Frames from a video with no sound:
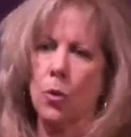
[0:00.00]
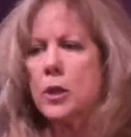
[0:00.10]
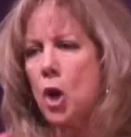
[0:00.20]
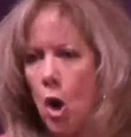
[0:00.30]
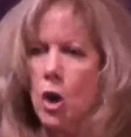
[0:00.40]

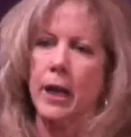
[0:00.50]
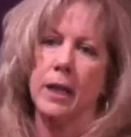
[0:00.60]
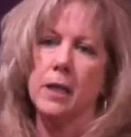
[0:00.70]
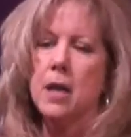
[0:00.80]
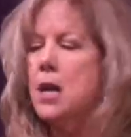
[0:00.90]
or
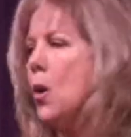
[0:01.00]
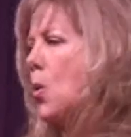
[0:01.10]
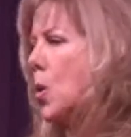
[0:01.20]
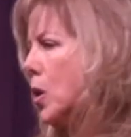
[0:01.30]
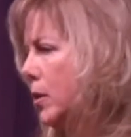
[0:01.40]
Target
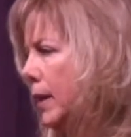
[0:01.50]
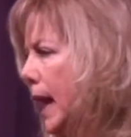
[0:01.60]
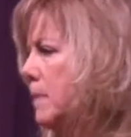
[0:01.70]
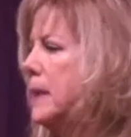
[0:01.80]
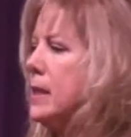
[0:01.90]
or
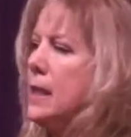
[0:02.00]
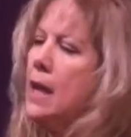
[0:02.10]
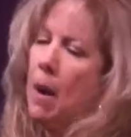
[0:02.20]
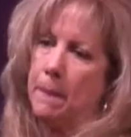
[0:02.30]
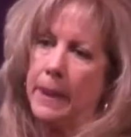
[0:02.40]
ABC
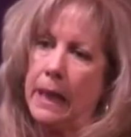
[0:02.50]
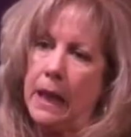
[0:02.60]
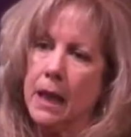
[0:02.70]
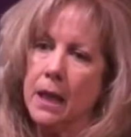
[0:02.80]
company.